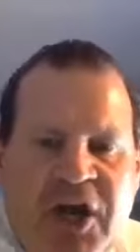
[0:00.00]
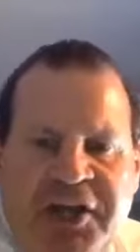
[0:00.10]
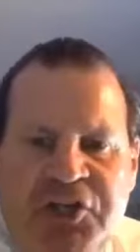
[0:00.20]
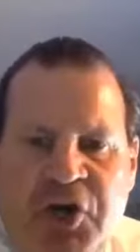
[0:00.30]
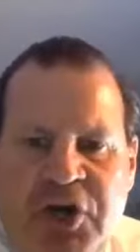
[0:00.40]

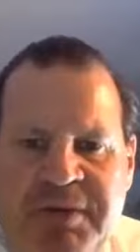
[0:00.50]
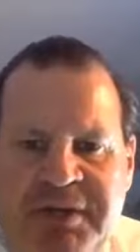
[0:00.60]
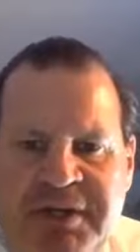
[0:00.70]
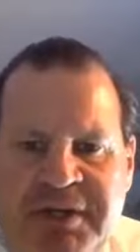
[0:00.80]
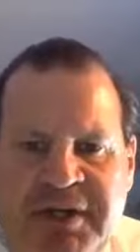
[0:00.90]
tournament.
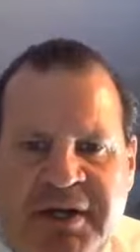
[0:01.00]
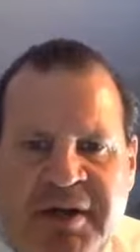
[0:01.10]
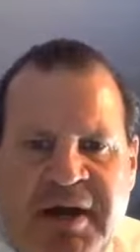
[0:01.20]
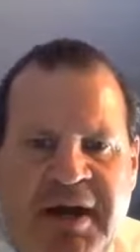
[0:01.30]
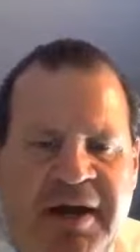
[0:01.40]

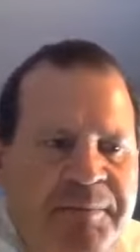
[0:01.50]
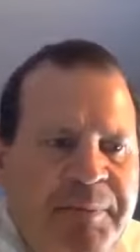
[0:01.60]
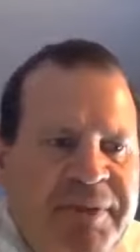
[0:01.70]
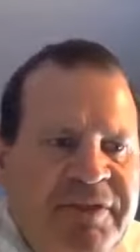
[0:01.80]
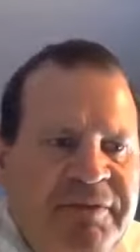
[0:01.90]

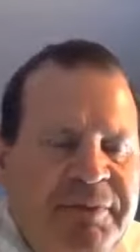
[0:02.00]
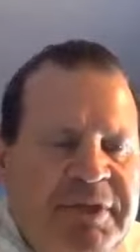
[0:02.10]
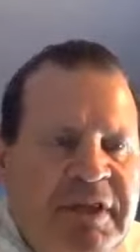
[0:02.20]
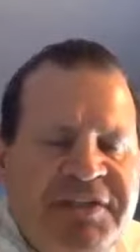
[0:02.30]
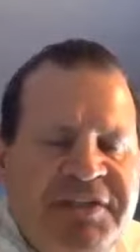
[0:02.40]
But the
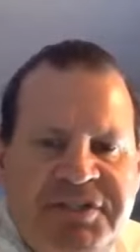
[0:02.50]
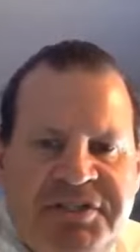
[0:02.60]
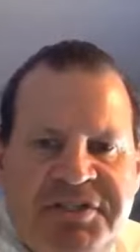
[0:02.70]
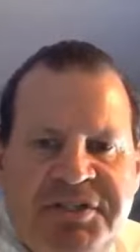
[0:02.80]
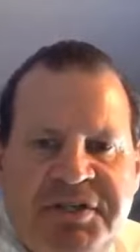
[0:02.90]

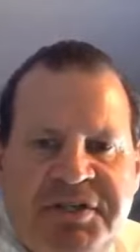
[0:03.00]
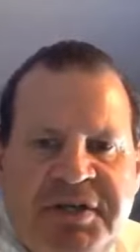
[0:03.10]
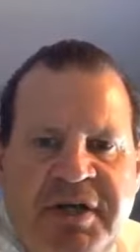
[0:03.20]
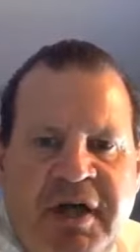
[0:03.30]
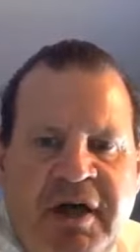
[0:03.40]
lessons
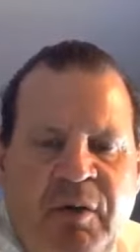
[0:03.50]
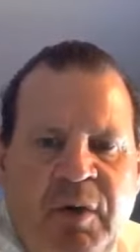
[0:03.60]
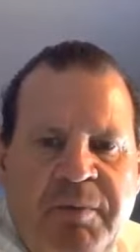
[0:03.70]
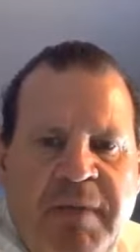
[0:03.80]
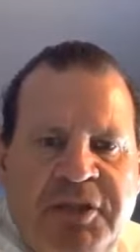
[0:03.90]
are
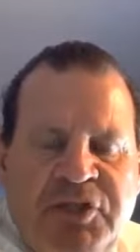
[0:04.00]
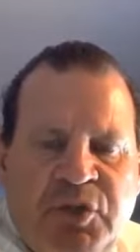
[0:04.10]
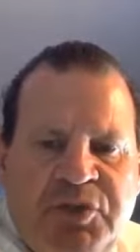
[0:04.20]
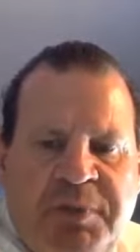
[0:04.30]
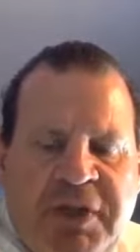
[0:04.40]
what made it so
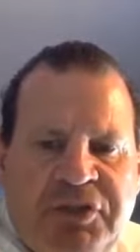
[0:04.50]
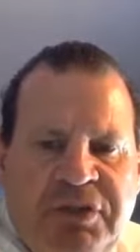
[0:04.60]
special.